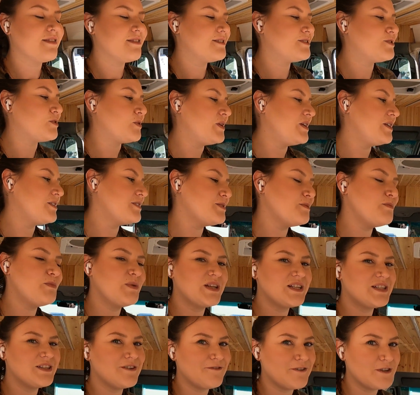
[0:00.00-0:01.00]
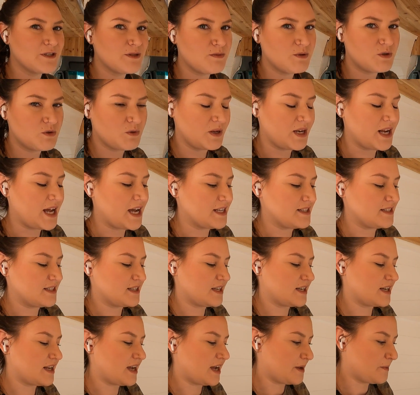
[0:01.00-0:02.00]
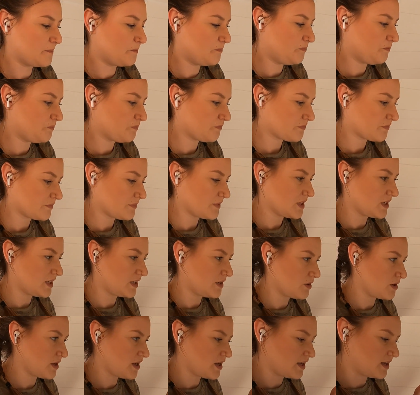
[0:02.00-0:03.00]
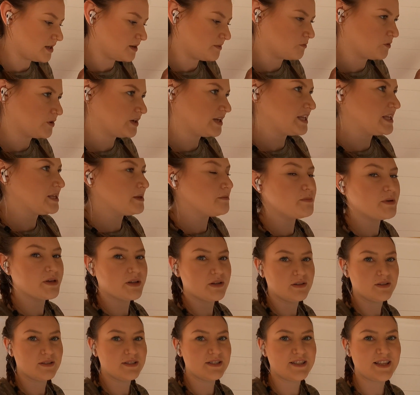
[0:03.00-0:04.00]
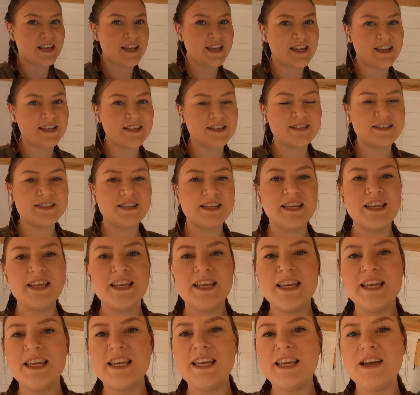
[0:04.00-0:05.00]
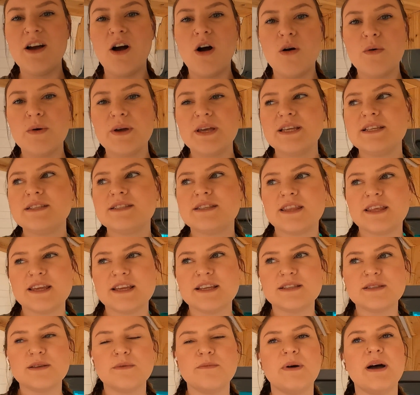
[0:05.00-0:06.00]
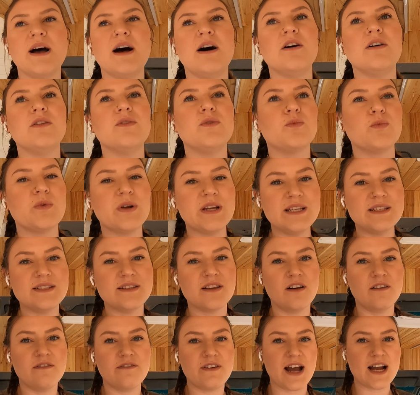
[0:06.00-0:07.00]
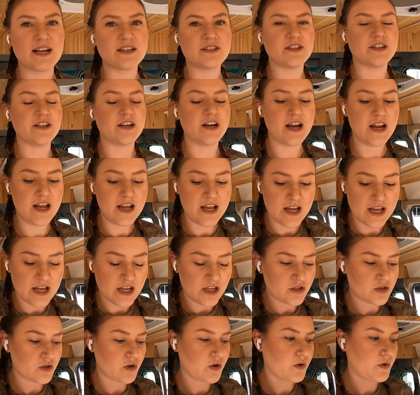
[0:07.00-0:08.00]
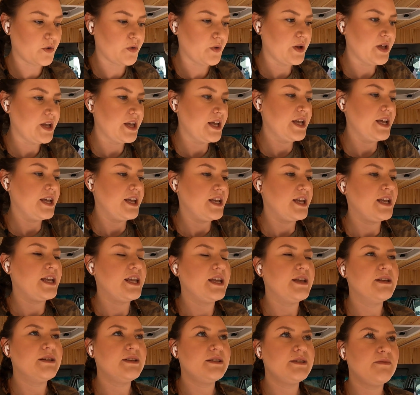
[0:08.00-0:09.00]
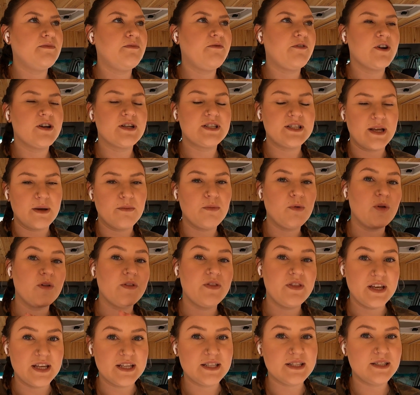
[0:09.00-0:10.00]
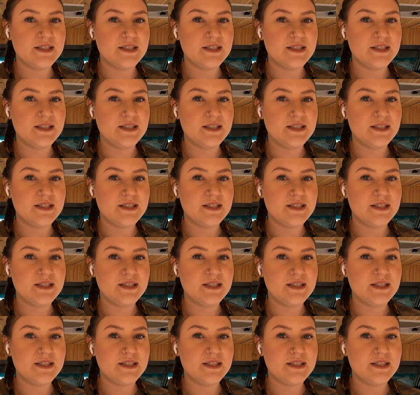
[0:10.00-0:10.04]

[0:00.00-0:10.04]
So here's a big difference between Isaac and I. When he builds things, he always thinks about the resale factor. So for example,